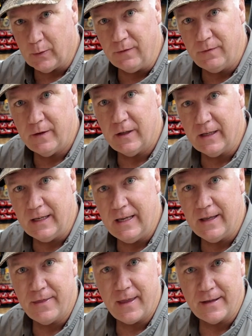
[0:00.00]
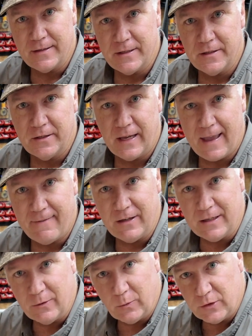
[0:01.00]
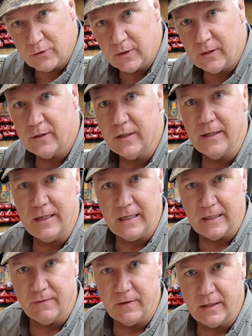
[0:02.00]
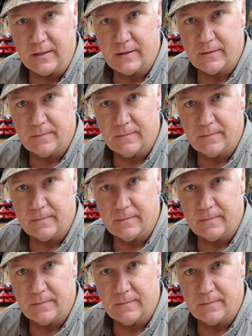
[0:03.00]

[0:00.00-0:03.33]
we feel it hit that center cavity that we drilled in the end of this.